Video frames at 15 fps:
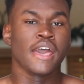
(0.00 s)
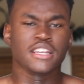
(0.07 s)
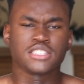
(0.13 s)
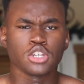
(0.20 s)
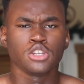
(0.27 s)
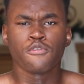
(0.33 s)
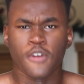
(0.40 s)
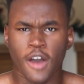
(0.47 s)

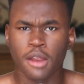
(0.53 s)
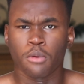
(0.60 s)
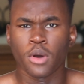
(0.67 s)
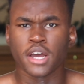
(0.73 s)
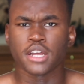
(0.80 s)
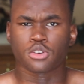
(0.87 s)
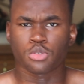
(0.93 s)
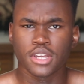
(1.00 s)
until you find
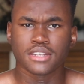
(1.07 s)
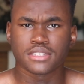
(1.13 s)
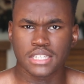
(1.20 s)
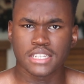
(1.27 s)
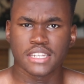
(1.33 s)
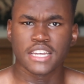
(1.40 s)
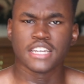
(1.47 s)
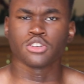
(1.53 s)
what
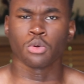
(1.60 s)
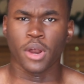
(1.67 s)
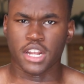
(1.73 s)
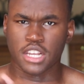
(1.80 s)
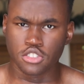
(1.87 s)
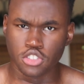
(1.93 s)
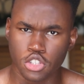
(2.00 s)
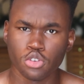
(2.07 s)
creatine is or what it
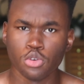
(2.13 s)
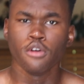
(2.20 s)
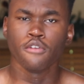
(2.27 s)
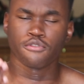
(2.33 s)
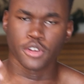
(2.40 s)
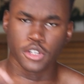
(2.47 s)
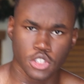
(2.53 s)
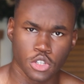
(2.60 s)
can do
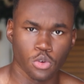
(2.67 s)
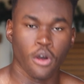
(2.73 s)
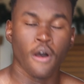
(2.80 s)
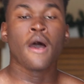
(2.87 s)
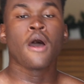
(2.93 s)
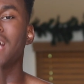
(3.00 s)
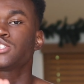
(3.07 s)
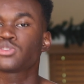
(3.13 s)
for you.
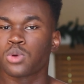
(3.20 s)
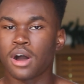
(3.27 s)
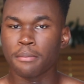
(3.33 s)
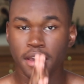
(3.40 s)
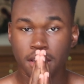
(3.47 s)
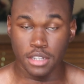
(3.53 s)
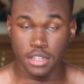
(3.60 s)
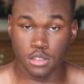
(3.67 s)
That's why I'm
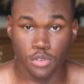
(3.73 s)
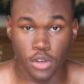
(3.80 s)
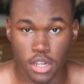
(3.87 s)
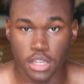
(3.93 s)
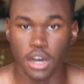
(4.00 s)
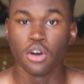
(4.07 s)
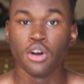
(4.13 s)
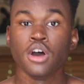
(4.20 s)
this
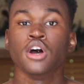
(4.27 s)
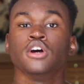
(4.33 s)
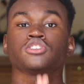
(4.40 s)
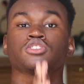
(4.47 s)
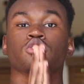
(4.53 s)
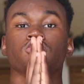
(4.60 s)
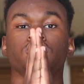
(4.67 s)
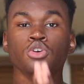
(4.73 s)
video
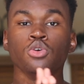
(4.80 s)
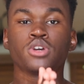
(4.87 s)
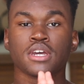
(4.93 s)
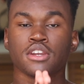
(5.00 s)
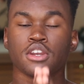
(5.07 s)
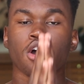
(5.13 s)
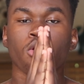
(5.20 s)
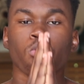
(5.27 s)
so you
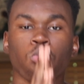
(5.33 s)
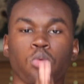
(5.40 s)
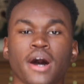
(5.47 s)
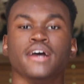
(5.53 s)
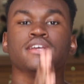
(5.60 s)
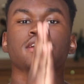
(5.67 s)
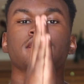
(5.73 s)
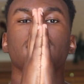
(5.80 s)
can know
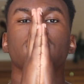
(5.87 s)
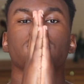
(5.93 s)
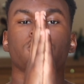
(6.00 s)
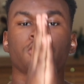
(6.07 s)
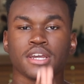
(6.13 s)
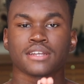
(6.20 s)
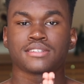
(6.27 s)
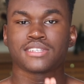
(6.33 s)
what
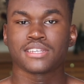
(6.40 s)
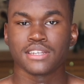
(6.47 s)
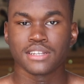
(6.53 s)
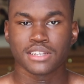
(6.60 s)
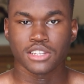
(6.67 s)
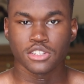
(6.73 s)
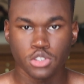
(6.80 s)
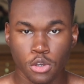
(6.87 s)

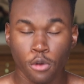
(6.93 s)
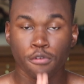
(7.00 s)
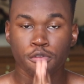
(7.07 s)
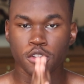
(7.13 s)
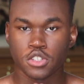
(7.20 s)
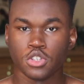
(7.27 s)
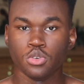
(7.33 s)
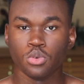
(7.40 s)
creatine can do
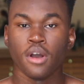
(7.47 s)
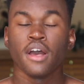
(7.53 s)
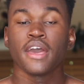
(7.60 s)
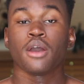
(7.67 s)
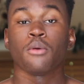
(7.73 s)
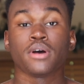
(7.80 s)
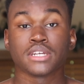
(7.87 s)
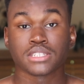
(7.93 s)
for you
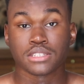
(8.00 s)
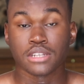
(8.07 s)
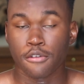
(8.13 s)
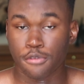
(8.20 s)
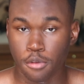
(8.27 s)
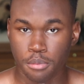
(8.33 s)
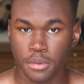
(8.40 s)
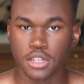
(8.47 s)
and what it's
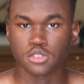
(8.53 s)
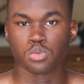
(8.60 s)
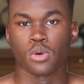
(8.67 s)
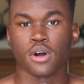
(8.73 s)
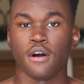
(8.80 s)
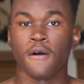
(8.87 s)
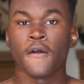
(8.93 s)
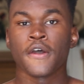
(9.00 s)
done for me as
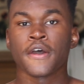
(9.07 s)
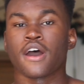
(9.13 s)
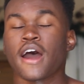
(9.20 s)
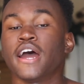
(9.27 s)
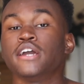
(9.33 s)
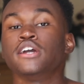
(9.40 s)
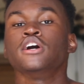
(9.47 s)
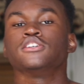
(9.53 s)
well.
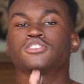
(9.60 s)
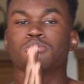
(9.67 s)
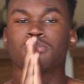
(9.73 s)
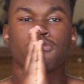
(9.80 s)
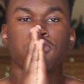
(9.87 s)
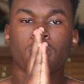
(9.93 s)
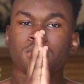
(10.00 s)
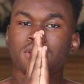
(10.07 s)
All right, so
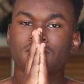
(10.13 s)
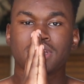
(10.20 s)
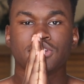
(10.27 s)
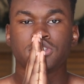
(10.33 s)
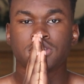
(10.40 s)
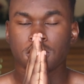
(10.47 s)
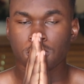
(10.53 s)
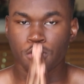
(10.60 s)
before we even
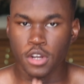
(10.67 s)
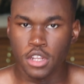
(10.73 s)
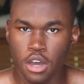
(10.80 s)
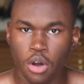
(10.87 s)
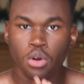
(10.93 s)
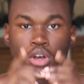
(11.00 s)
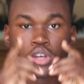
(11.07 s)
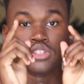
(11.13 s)
get to this
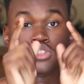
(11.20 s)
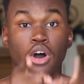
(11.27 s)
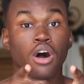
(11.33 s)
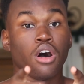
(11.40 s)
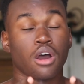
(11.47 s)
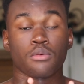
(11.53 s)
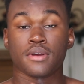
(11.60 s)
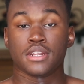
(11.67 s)
video,
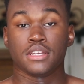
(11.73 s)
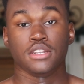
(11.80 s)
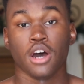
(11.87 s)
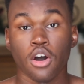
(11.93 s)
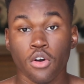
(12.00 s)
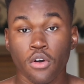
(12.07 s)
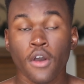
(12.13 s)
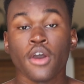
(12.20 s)
y'all already
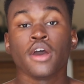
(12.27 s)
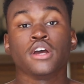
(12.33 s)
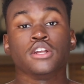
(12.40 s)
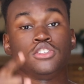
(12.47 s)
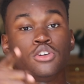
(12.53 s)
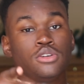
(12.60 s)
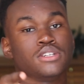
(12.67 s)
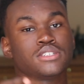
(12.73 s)
know,
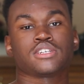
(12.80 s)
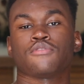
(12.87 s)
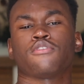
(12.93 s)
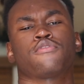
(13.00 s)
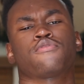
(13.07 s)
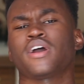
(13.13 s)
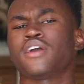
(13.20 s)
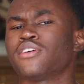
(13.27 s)
do yourself a
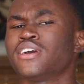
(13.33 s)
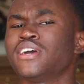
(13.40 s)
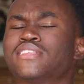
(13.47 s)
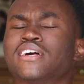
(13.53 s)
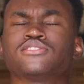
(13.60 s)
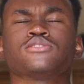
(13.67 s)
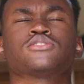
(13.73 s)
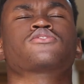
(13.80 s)
favor, hit
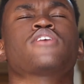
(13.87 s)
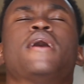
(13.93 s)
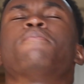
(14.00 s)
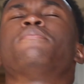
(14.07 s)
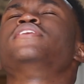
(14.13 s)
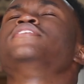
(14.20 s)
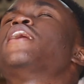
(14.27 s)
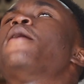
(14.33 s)
that subscribe
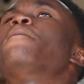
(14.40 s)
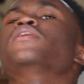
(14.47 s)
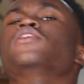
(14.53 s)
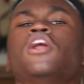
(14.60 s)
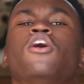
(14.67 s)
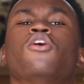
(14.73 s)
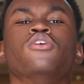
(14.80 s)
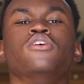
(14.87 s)
button down
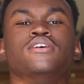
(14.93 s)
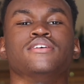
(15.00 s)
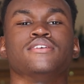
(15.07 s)
below